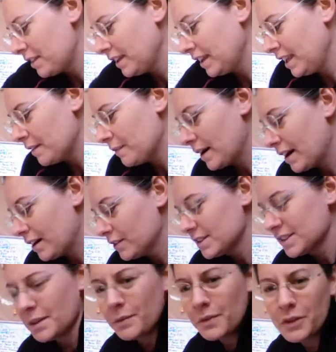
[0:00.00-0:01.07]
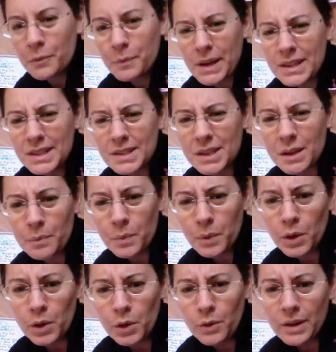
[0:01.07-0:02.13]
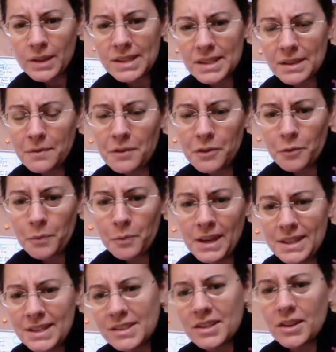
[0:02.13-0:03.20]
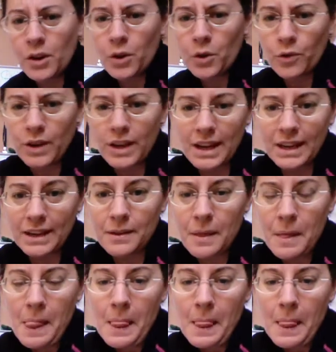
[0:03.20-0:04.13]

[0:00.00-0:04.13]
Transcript: Thinking about some of the pieces are blue and some of the pieces are green,